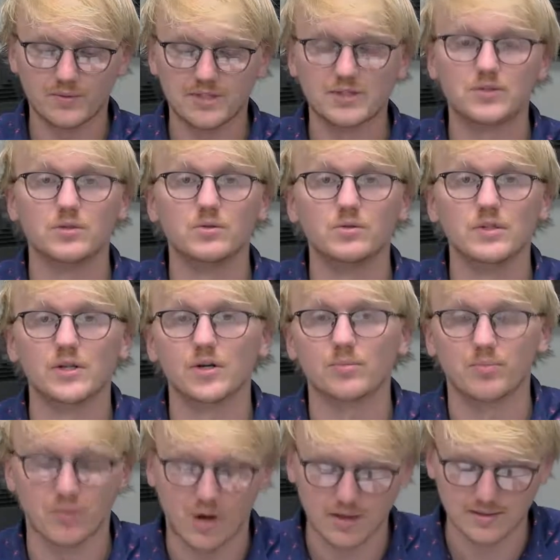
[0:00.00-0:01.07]
was a 2-year
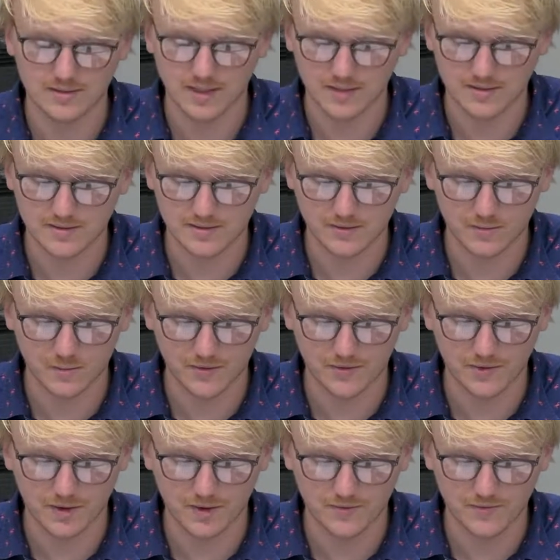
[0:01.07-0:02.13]
process with a
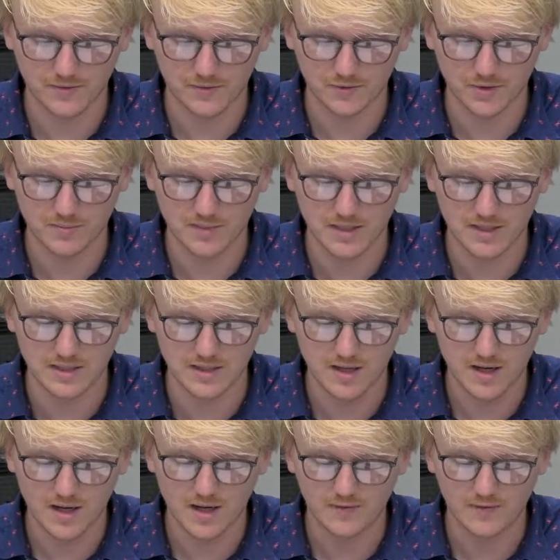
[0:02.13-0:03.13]
non-official committee